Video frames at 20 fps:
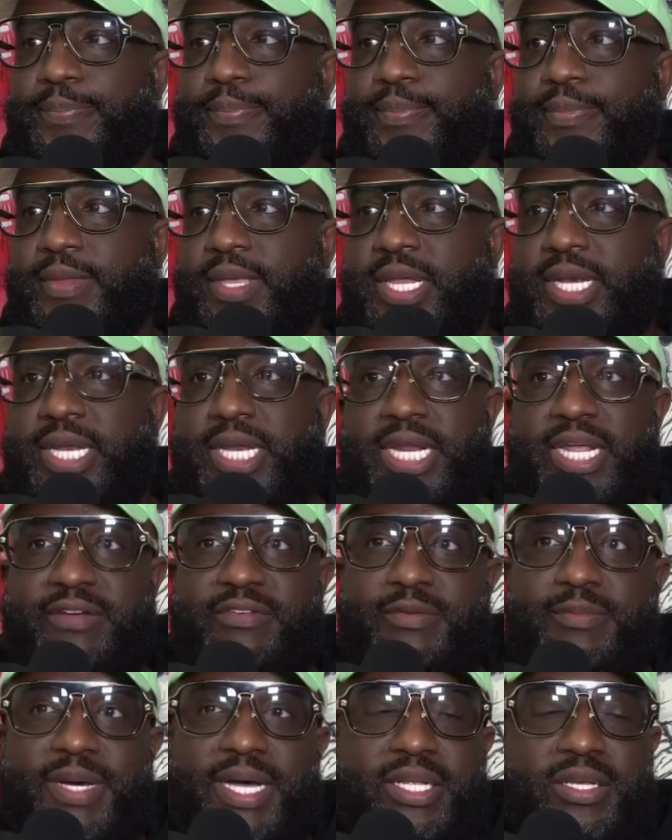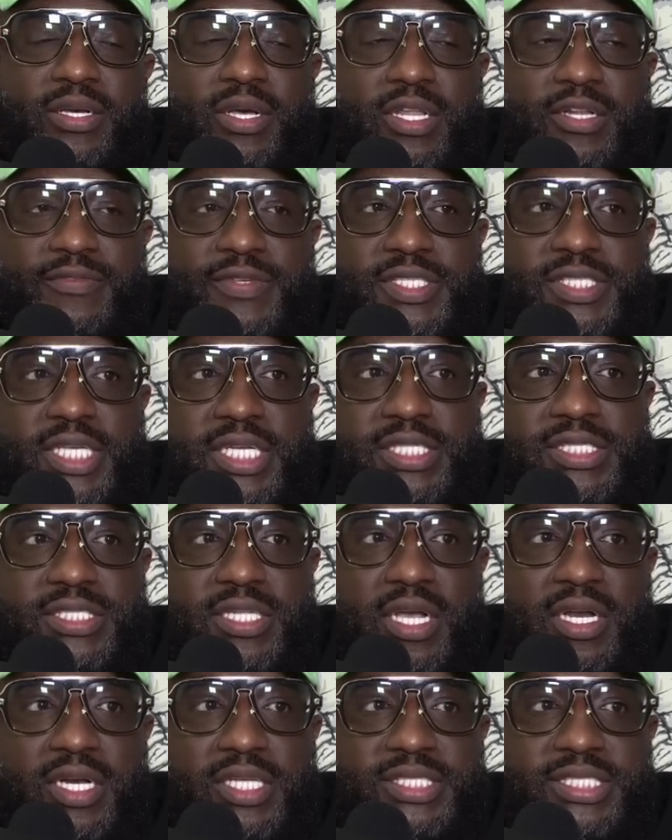And then everybody all of a sudden
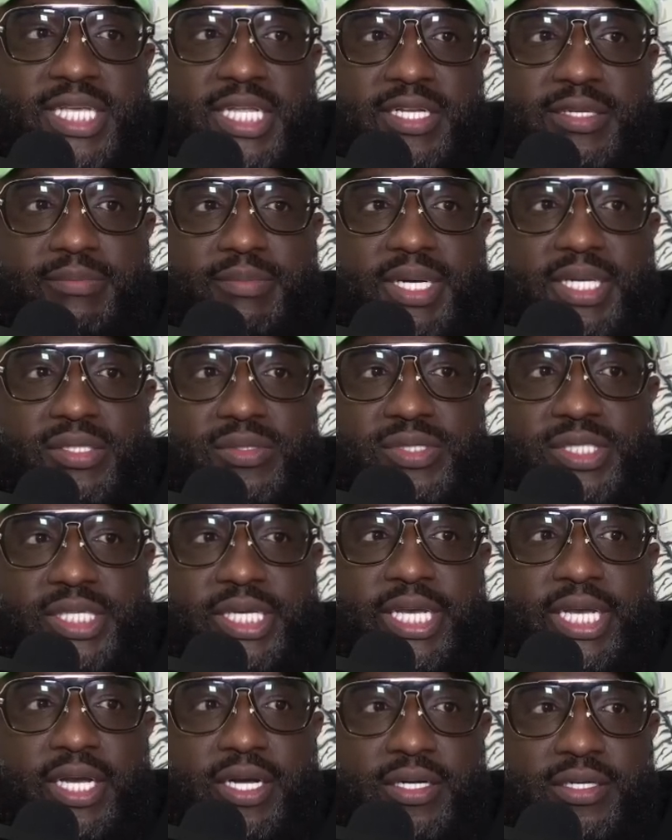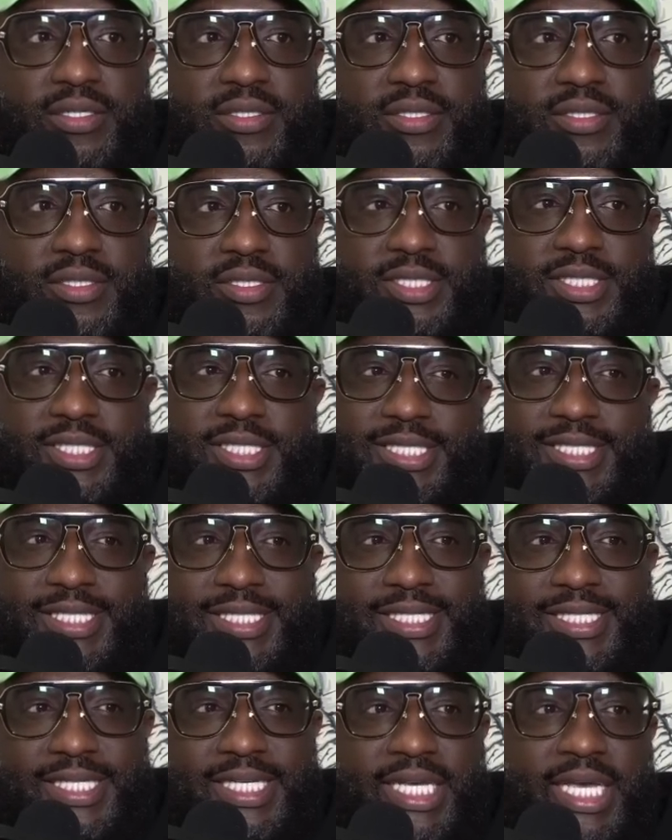started selling bundles of hair.
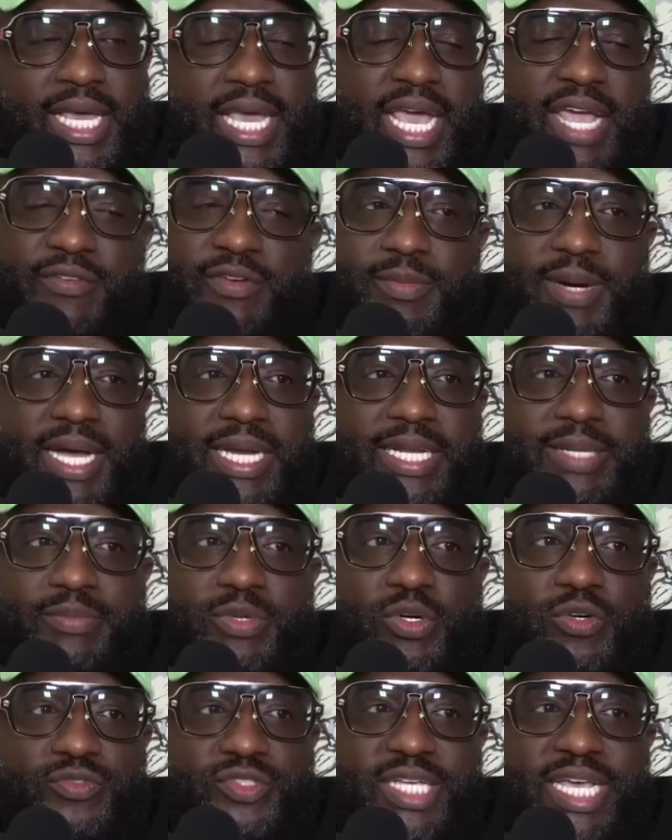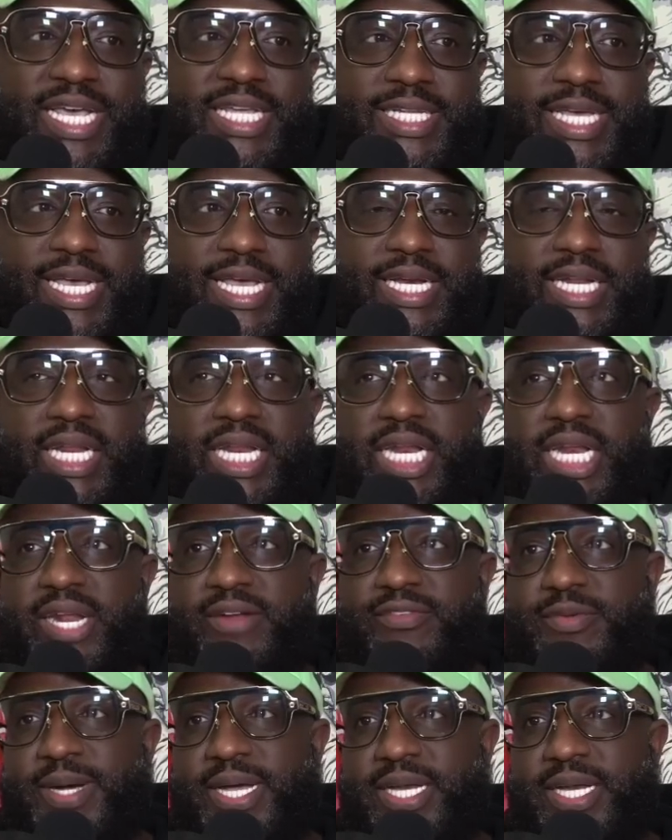Everybody moved to Atlanta and
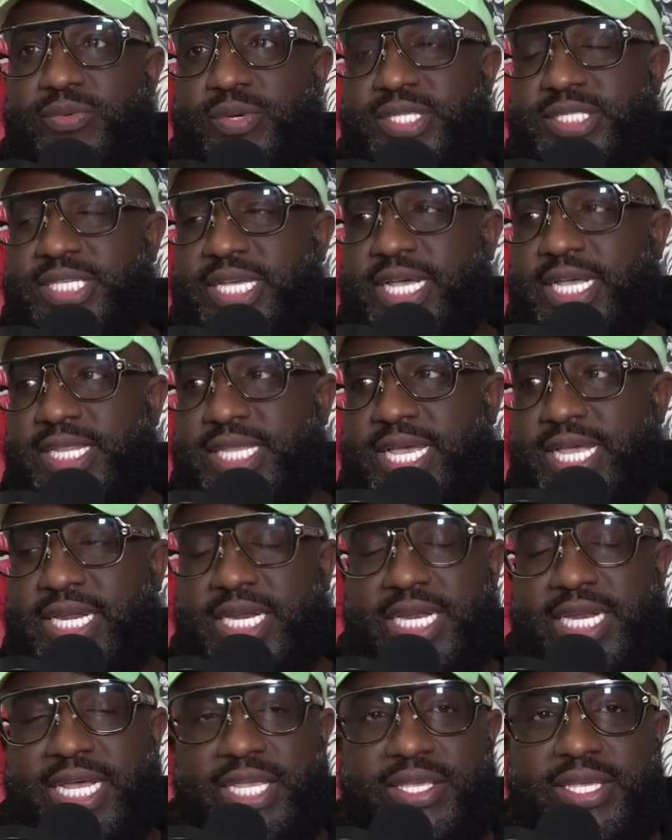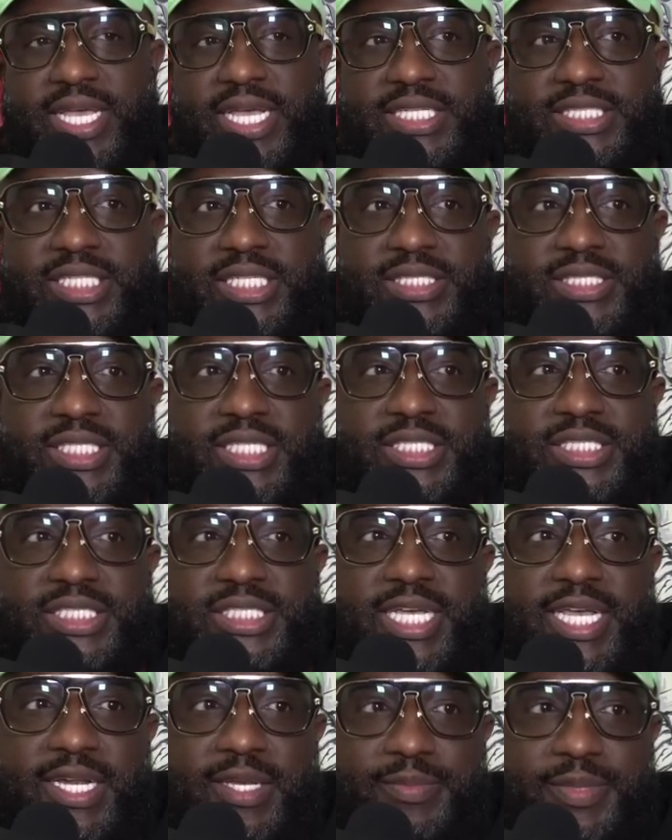everybody went to Atlanta. And now you got chicks getting
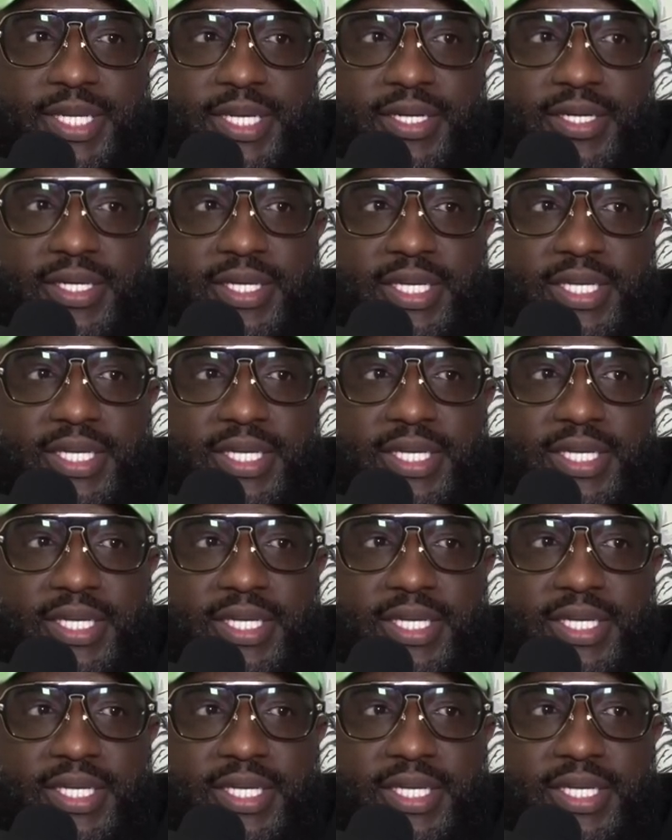shot up there.